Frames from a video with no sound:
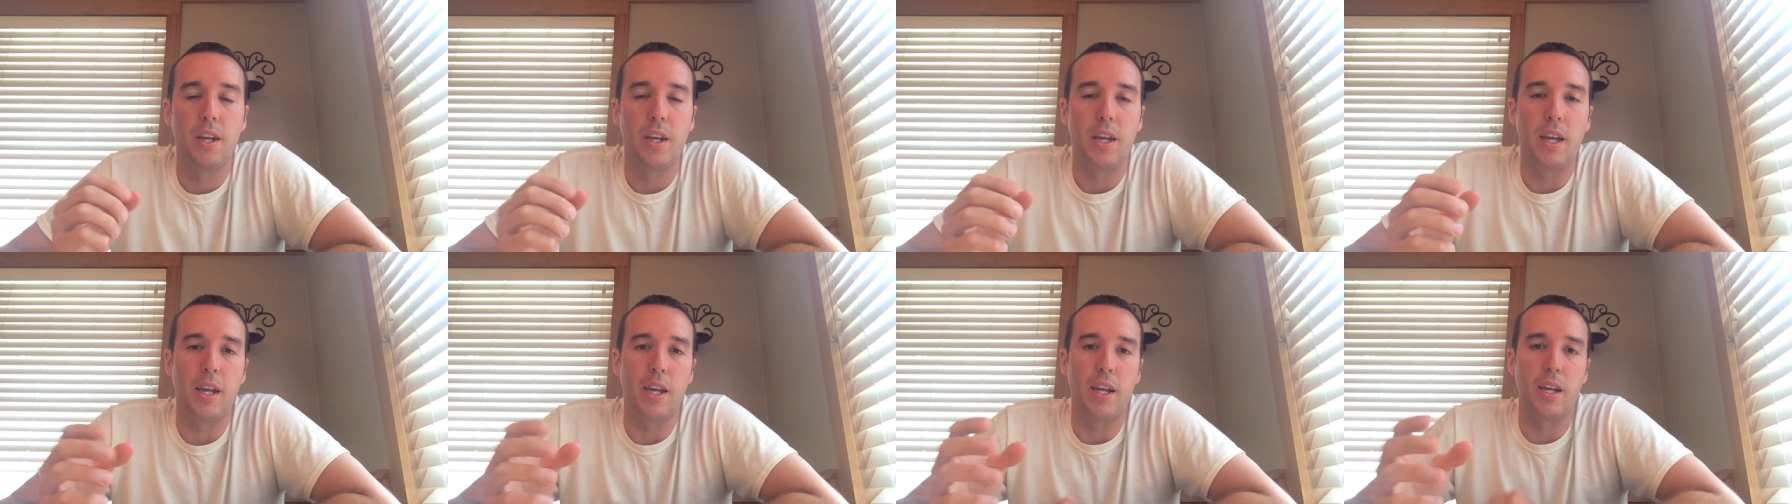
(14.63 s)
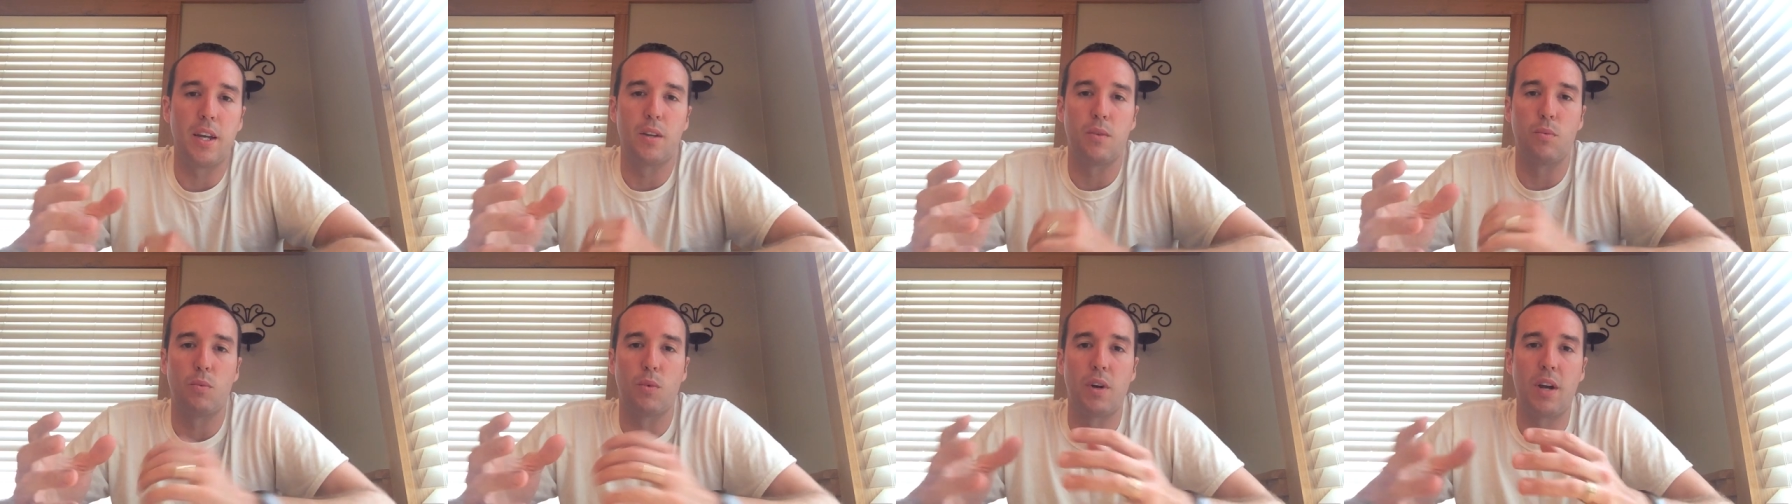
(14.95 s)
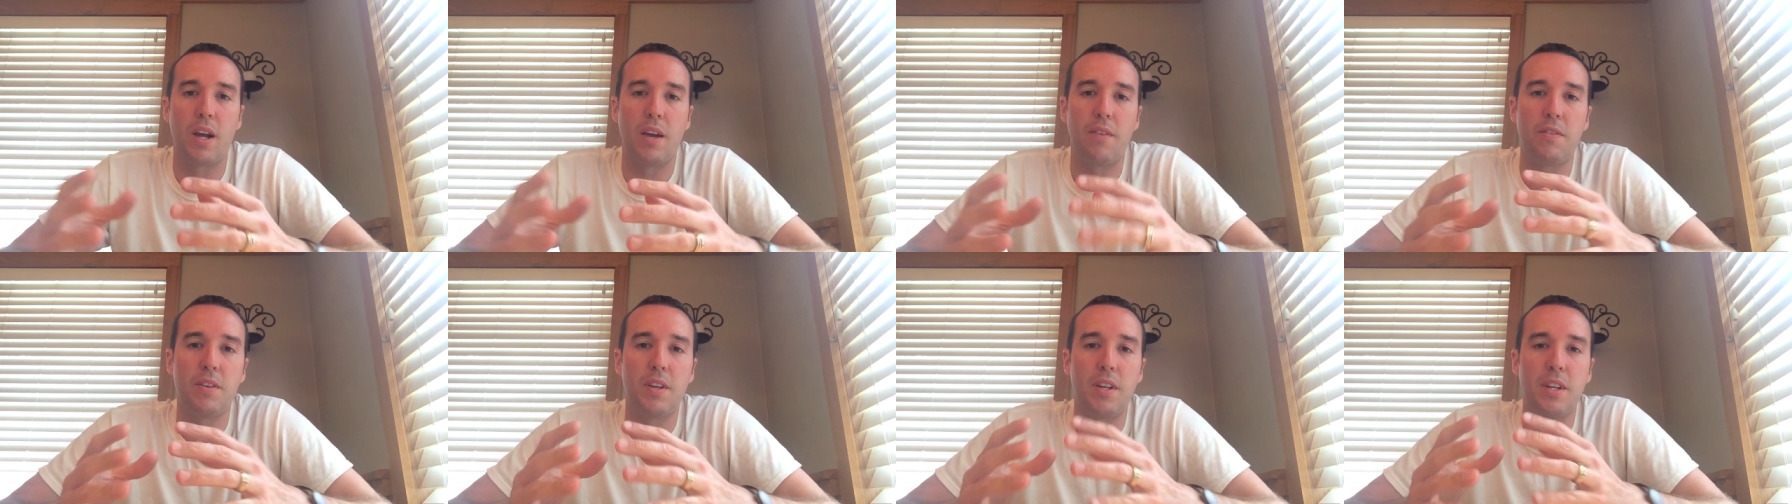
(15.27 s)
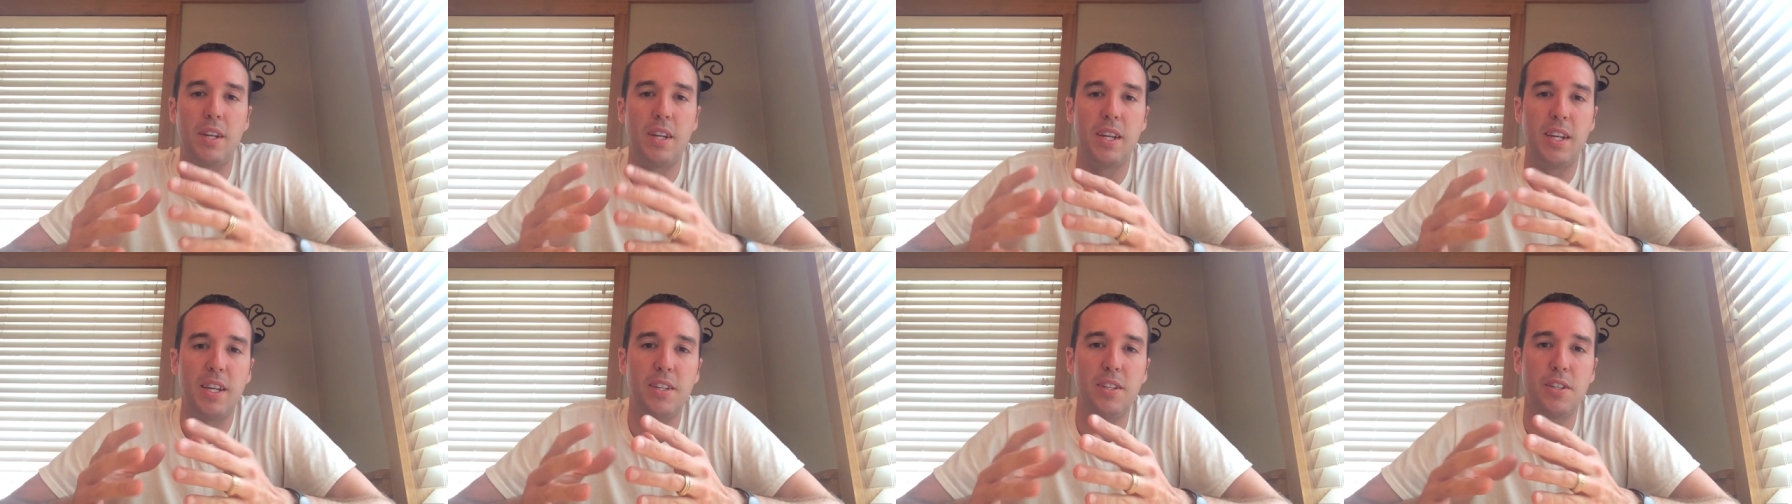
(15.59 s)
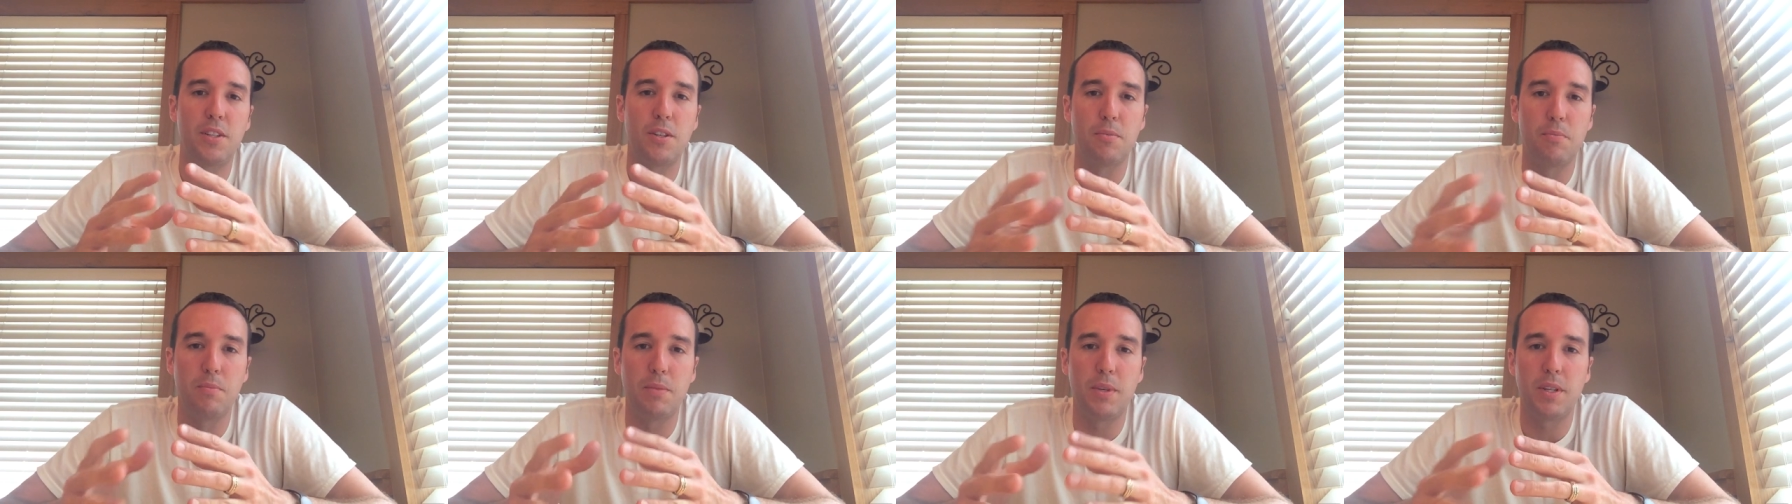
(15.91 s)
and we're having an
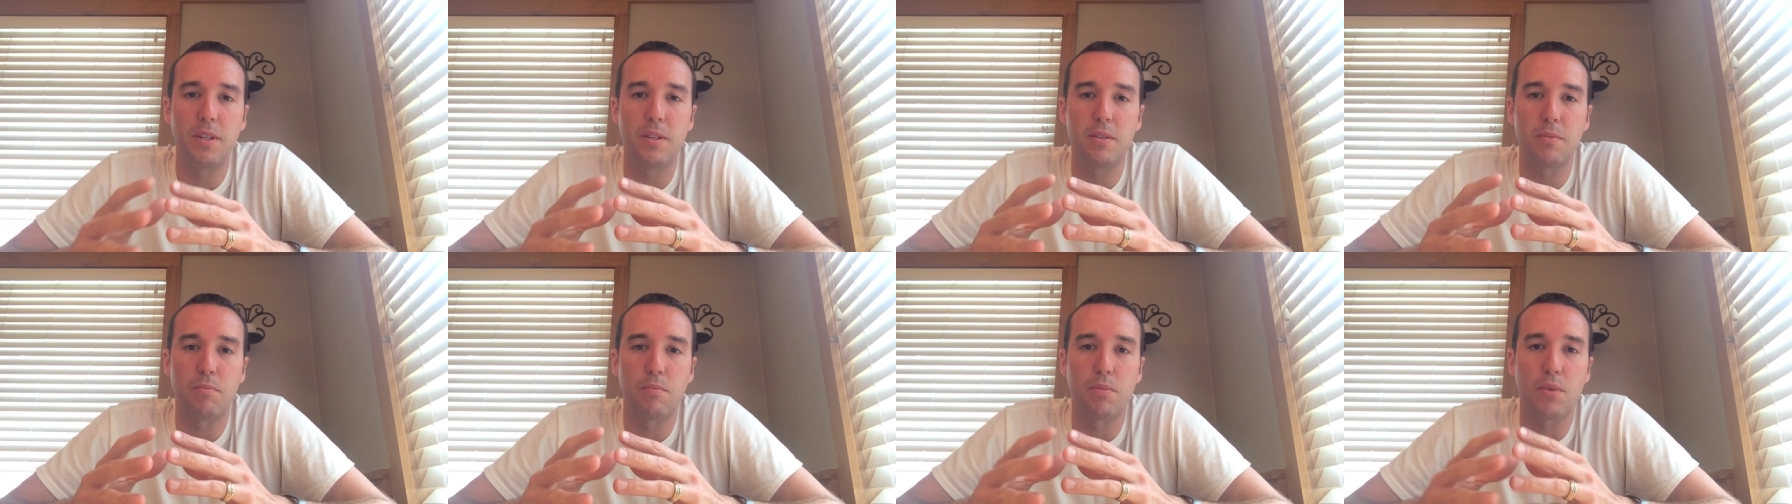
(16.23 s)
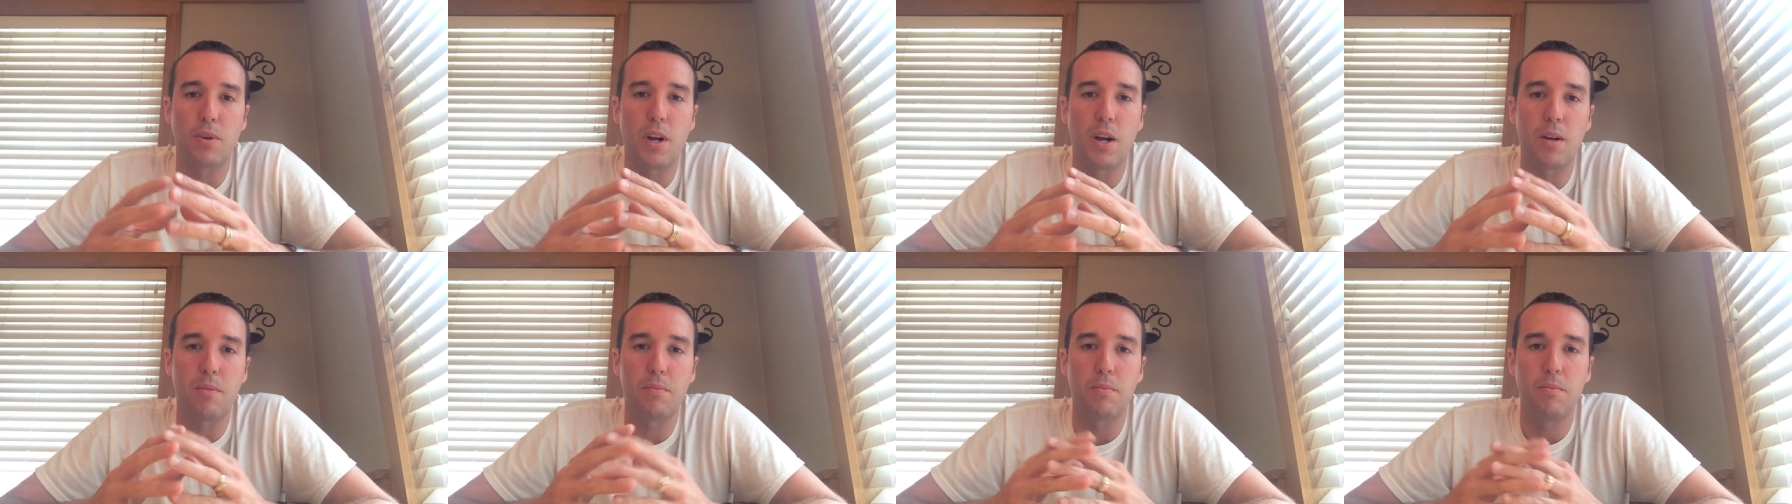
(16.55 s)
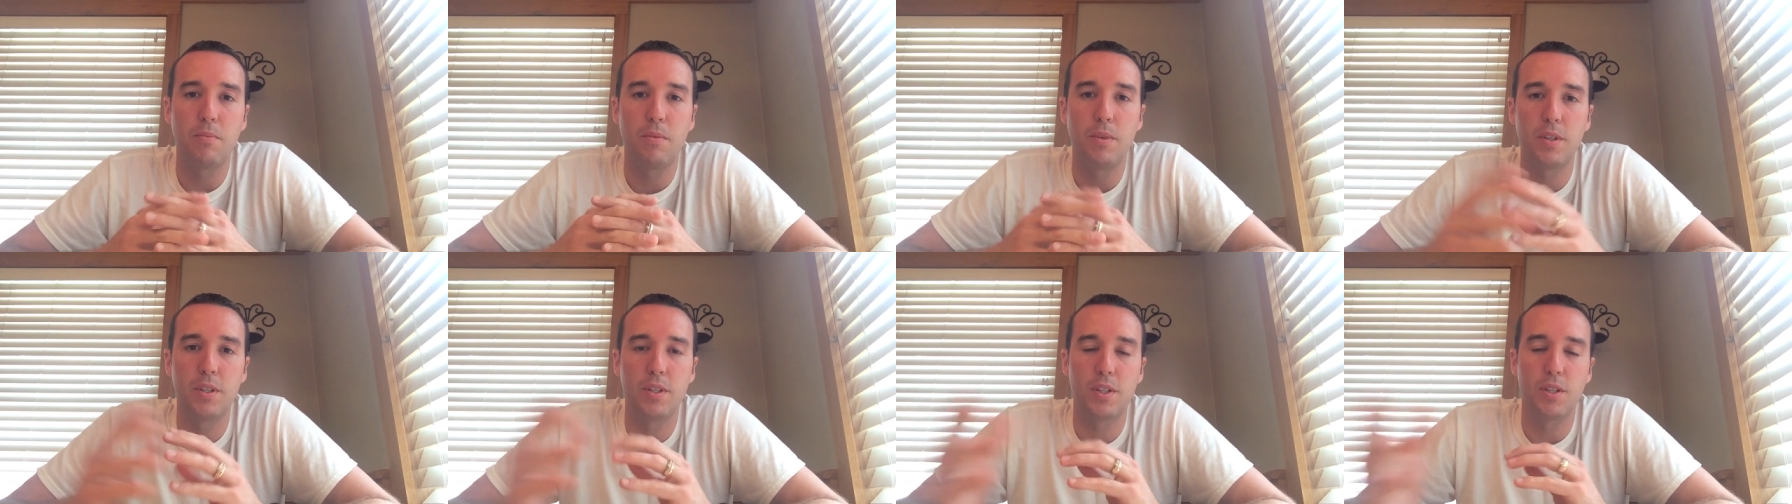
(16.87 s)
intermittent problem.